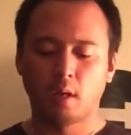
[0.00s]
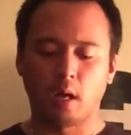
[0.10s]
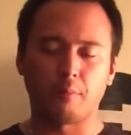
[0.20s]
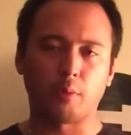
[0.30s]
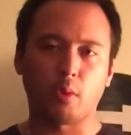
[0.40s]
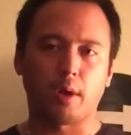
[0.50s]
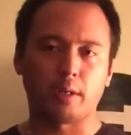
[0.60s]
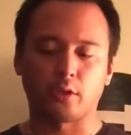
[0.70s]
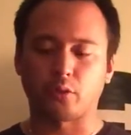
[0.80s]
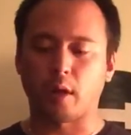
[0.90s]
I've been
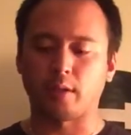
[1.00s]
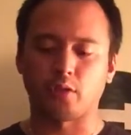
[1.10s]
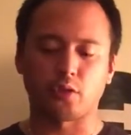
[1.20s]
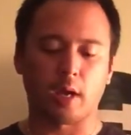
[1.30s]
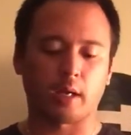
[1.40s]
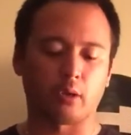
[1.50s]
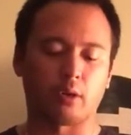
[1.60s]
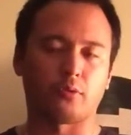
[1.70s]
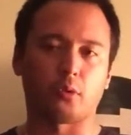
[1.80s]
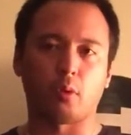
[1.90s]
wanting to try this jacket
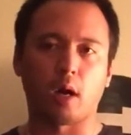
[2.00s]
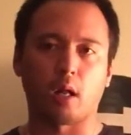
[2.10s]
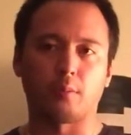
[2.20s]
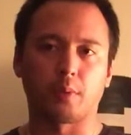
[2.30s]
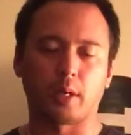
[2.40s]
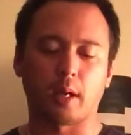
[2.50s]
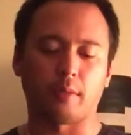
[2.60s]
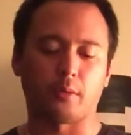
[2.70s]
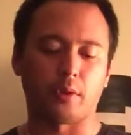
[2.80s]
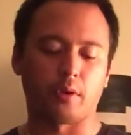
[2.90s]
on for a while, but
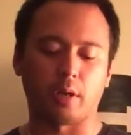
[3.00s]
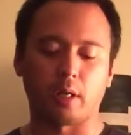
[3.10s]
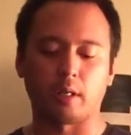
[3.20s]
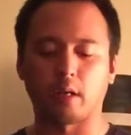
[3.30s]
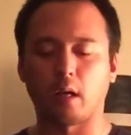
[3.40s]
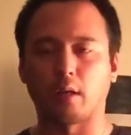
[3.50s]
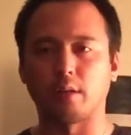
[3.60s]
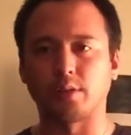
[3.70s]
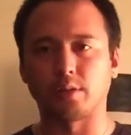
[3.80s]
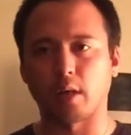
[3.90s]
at
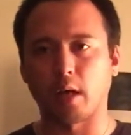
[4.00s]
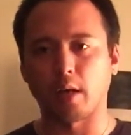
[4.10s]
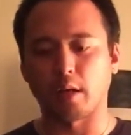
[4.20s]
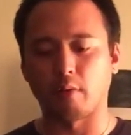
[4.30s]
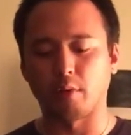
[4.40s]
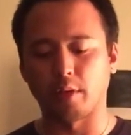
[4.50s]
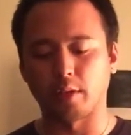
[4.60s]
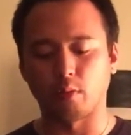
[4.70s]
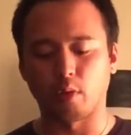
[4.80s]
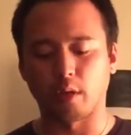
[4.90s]
$380, I really
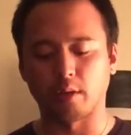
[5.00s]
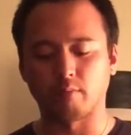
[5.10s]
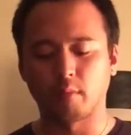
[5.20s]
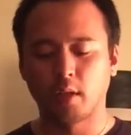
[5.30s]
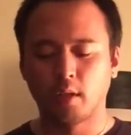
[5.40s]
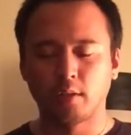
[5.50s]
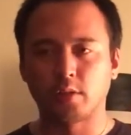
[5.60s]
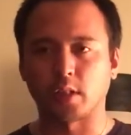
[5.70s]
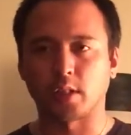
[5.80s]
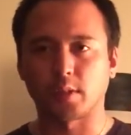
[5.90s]
didn't want to
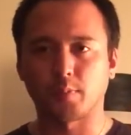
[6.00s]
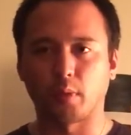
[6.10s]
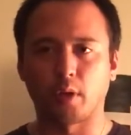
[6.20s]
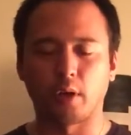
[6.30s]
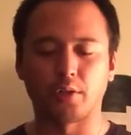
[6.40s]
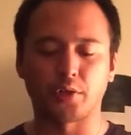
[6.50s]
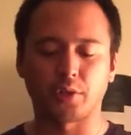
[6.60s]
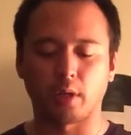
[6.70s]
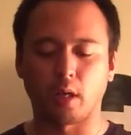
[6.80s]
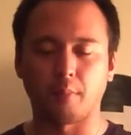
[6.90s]
just
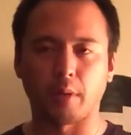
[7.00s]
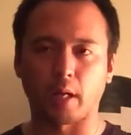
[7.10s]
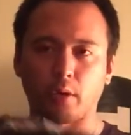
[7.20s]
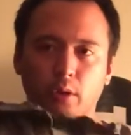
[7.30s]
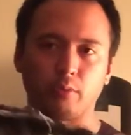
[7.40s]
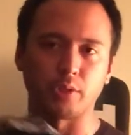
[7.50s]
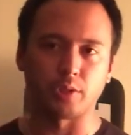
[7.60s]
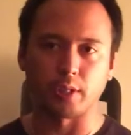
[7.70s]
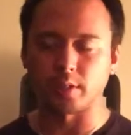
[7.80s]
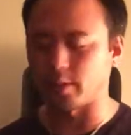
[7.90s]
splurge, but I couldn't
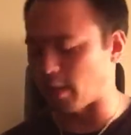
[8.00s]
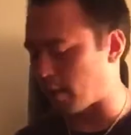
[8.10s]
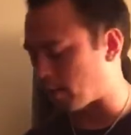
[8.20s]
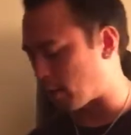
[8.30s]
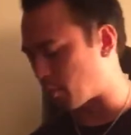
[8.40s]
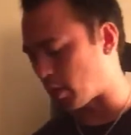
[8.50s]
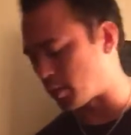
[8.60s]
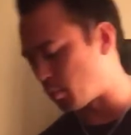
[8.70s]
resist at that price